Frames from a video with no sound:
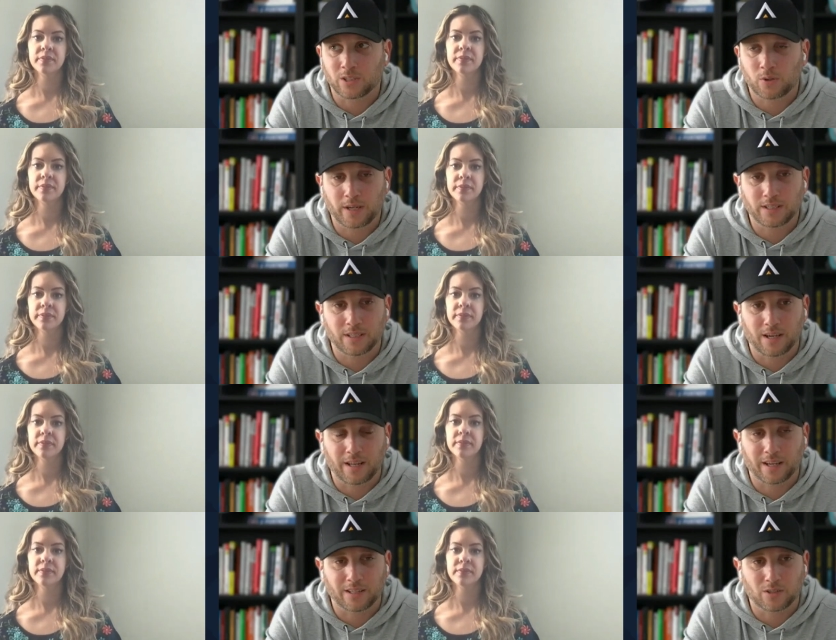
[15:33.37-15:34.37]
Speaker 1: it's crazy.
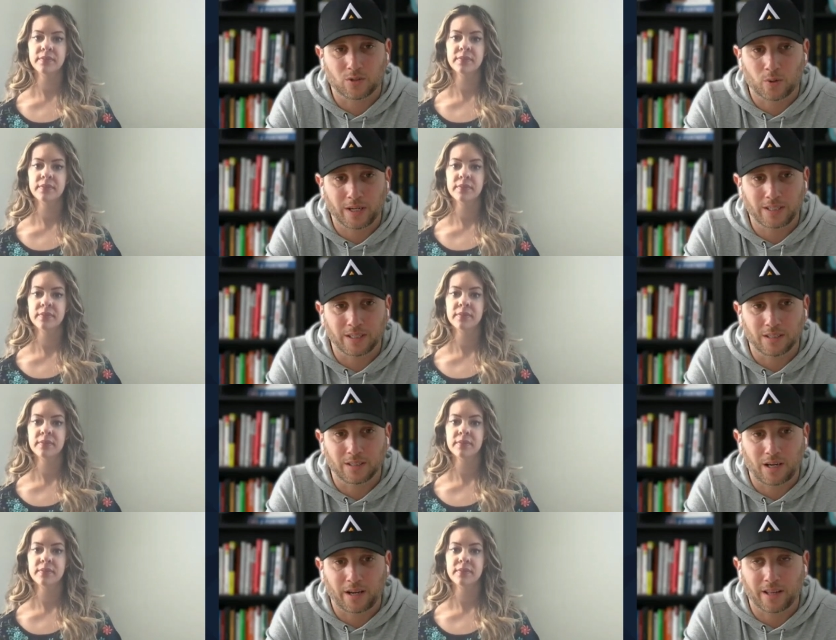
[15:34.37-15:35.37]
I think it's crazy.
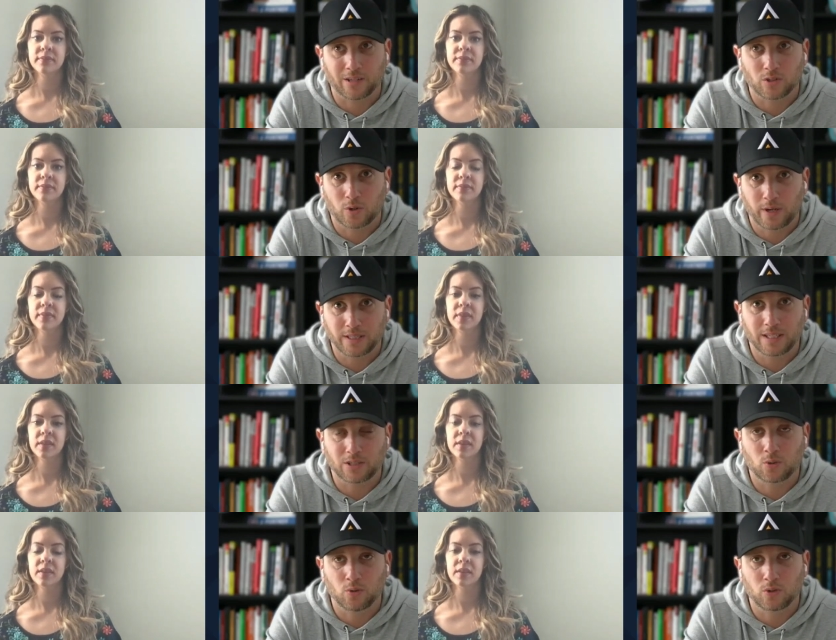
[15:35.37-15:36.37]
I think it's crazy
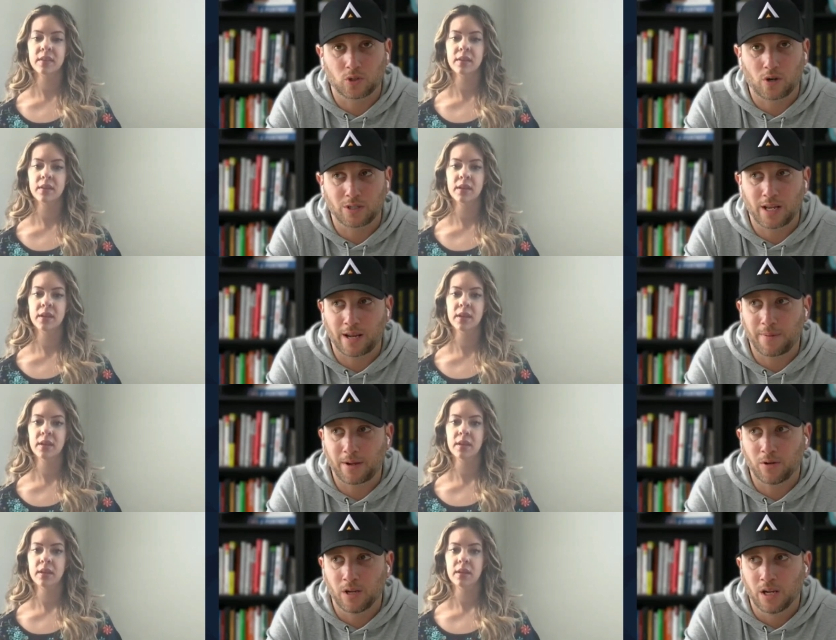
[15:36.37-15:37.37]
that schools charge that
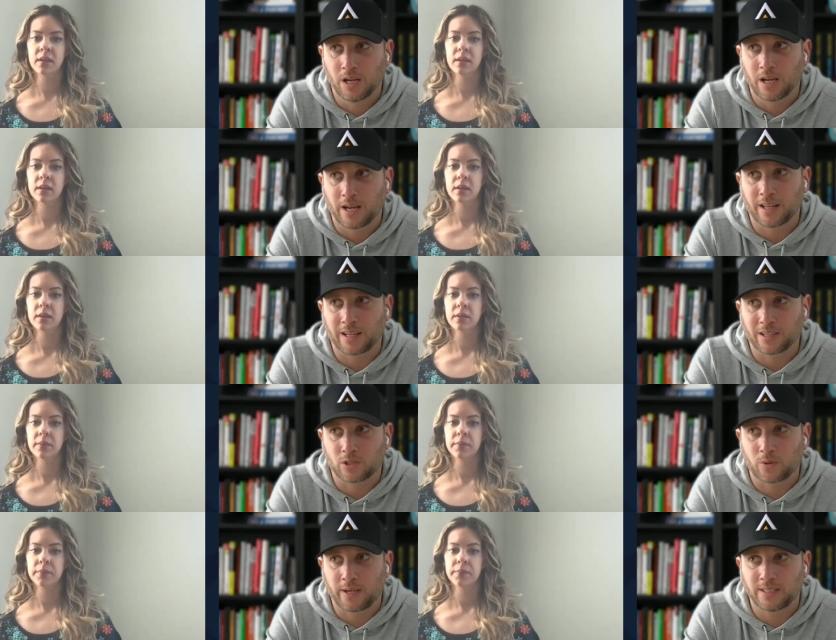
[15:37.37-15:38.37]
amount. And I think
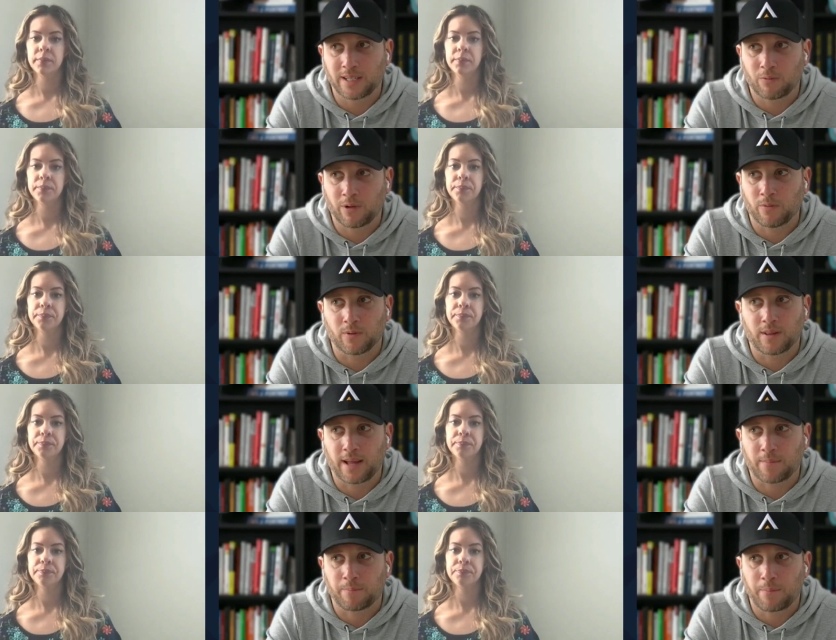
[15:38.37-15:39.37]
it's crazy that we
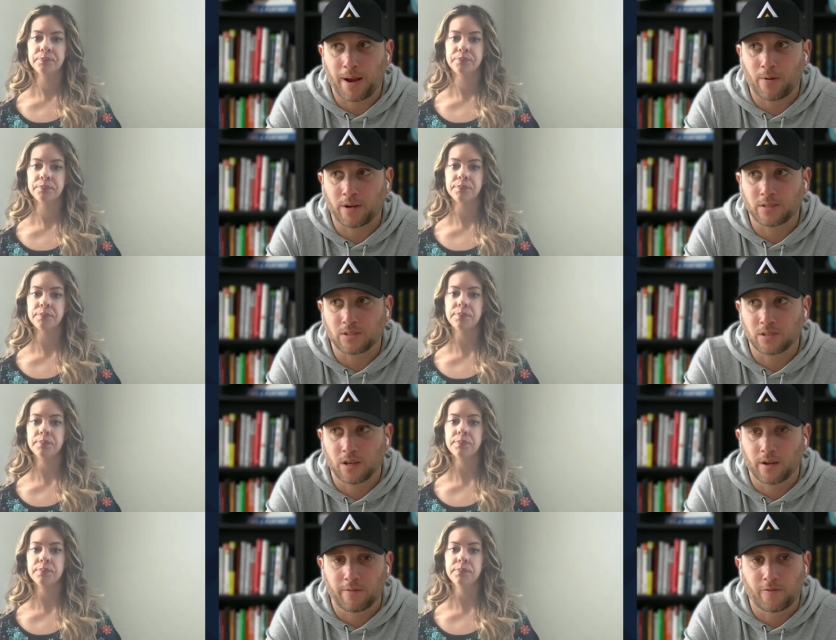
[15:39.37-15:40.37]
that parents
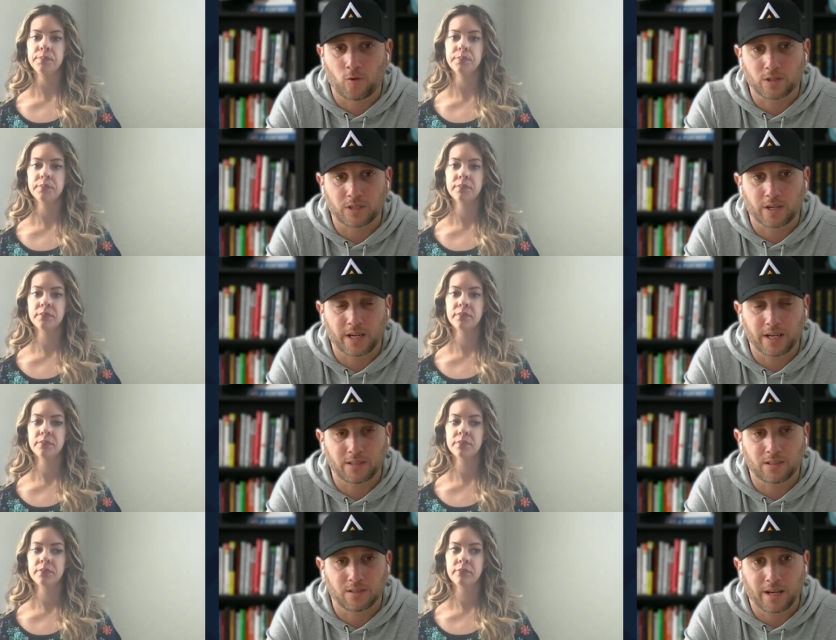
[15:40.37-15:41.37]
force our
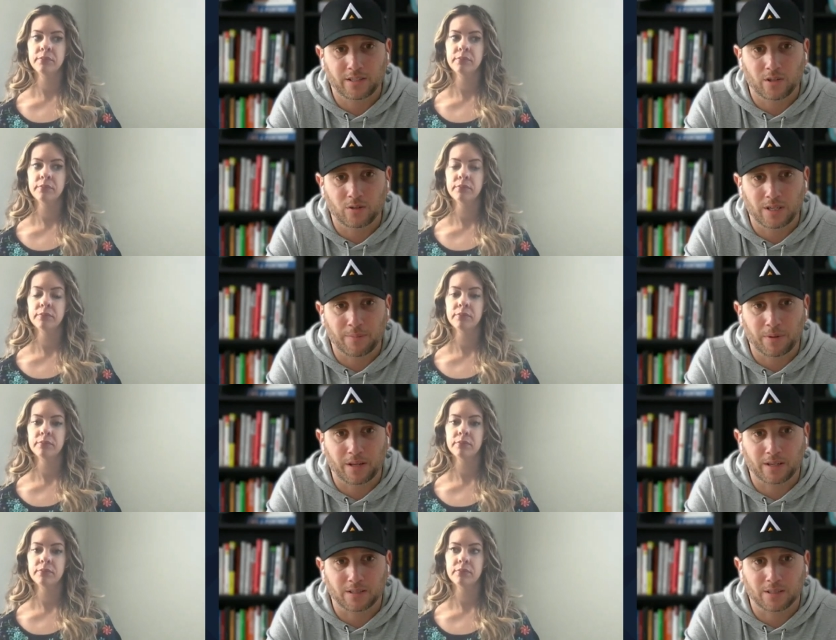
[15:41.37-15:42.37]
kids into those type of
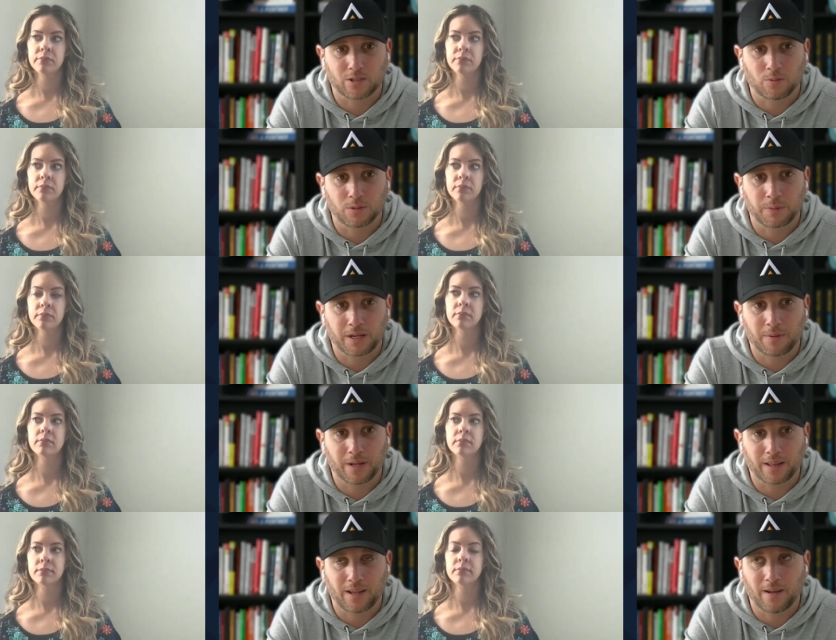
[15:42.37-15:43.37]
things. It's almost become
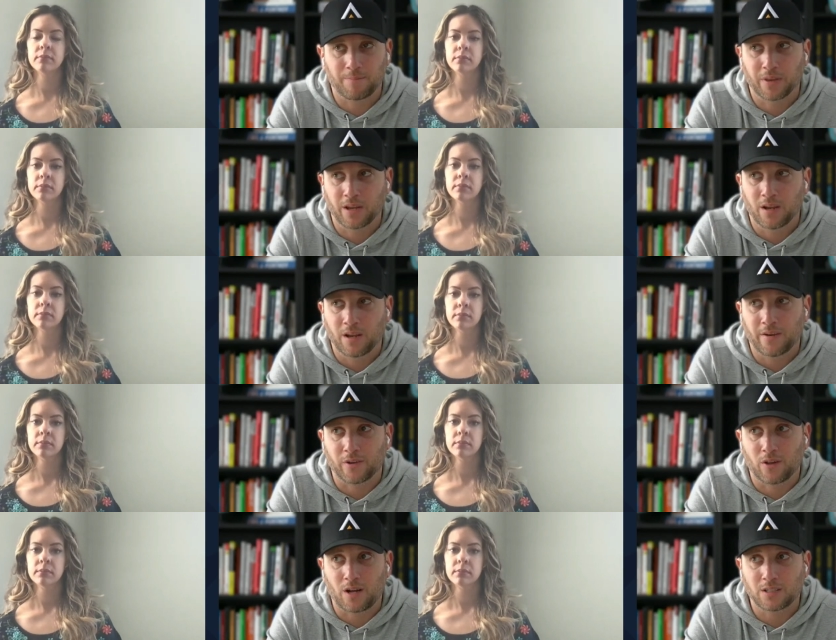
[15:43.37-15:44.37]
like the if
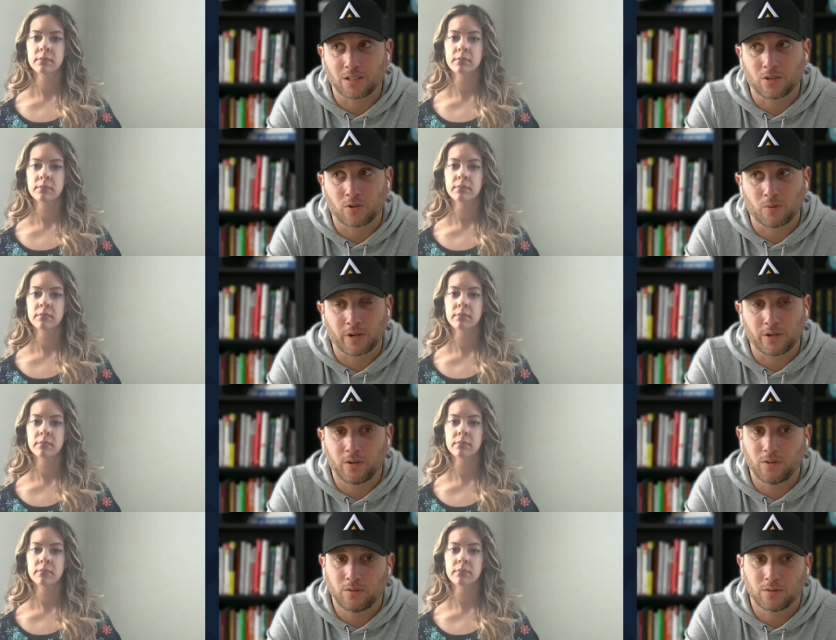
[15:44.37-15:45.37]
you're lost and don't know what you
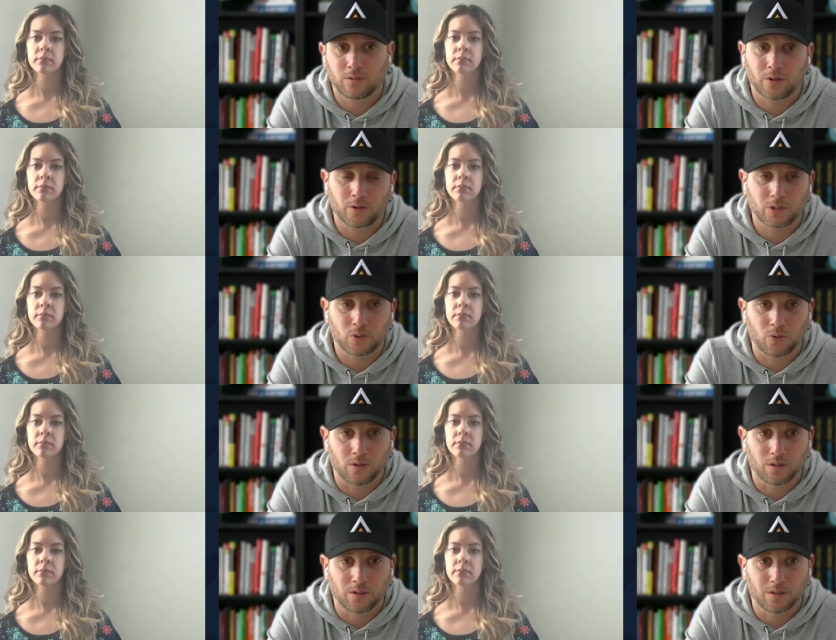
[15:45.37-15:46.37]
do, go to
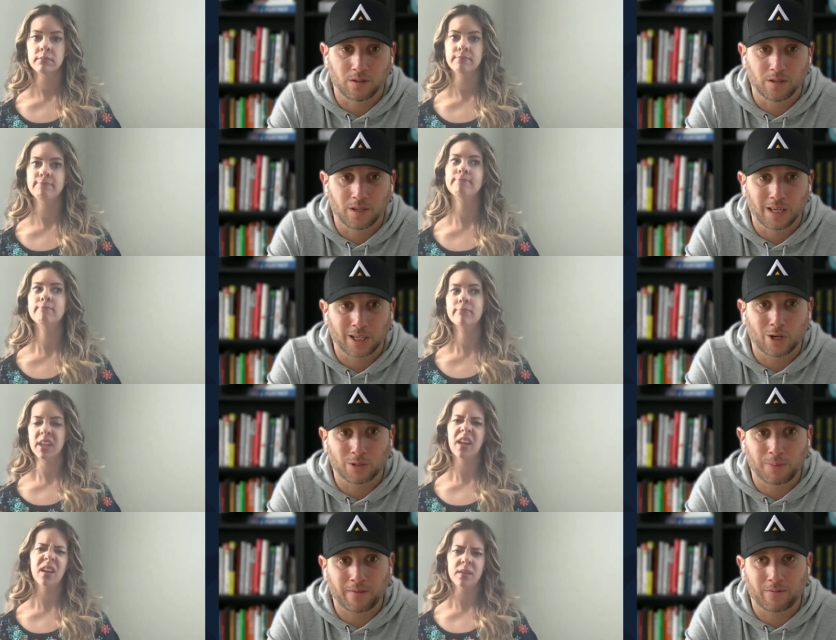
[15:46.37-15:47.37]
school. Mm,
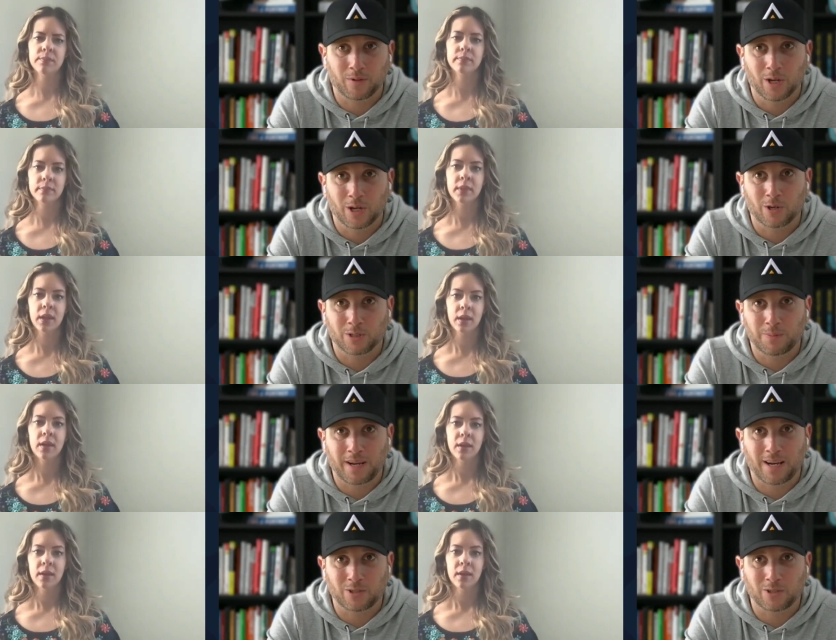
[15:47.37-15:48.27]
go spend yeah. go spend a